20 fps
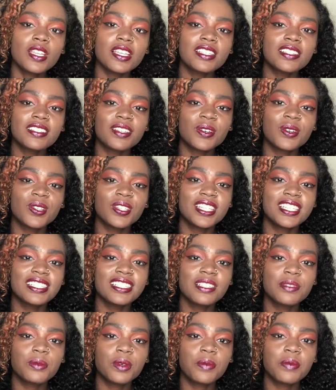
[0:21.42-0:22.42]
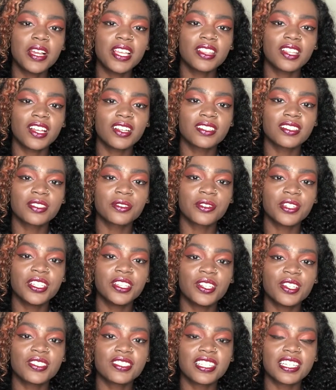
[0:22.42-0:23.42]
So this is what my lock screen
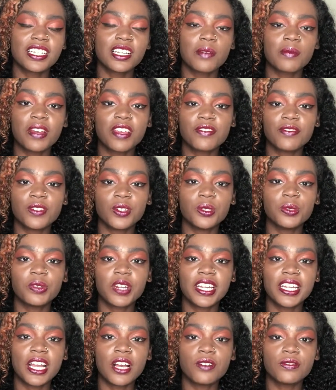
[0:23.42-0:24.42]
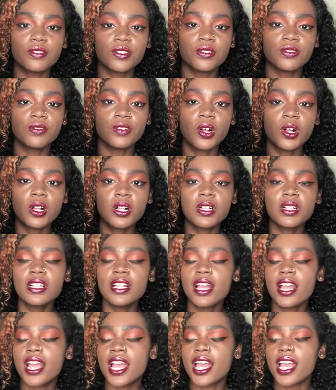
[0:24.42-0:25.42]
looks like on my phone right now for fall.
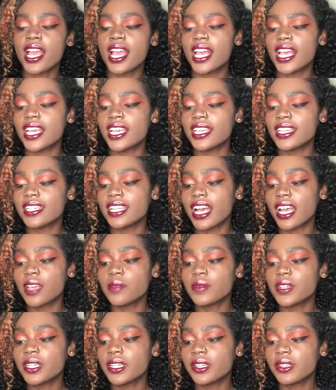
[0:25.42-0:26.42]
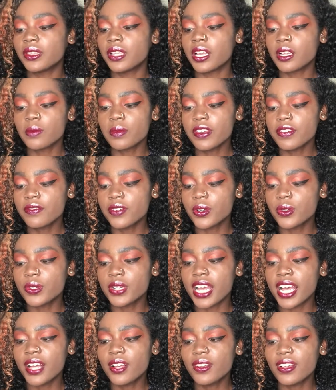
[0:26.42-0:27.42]
And I'm gonna unlock my phone
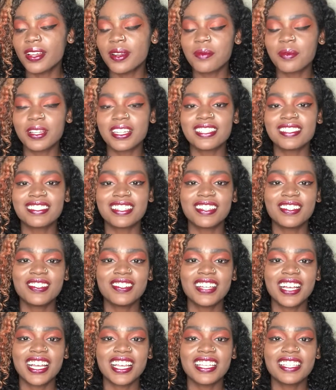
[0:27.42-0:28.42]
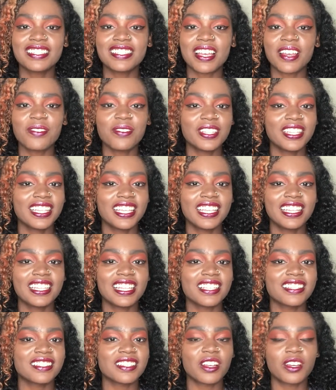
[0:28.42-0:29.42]
now and I'm gonna tell you guys everything
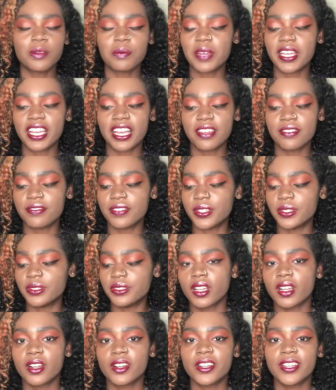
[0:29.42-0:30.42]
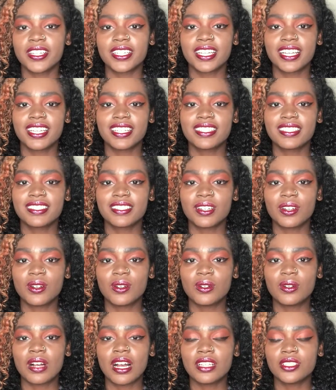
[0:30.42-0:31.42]
that's on my iPhone. All right guys,
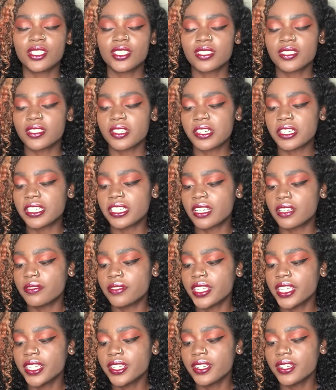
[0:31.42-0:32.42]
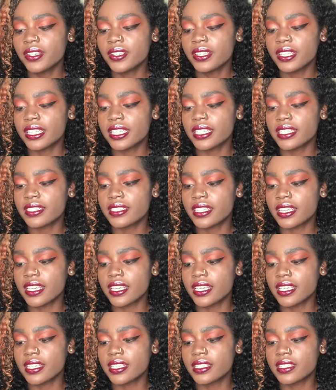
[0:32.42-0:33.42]
so just starting off here, this
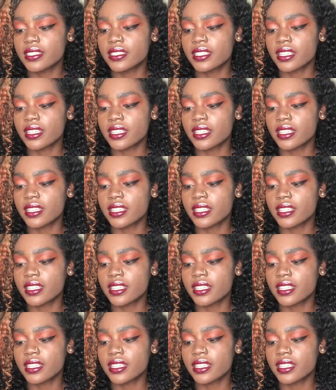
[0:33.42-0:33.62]
is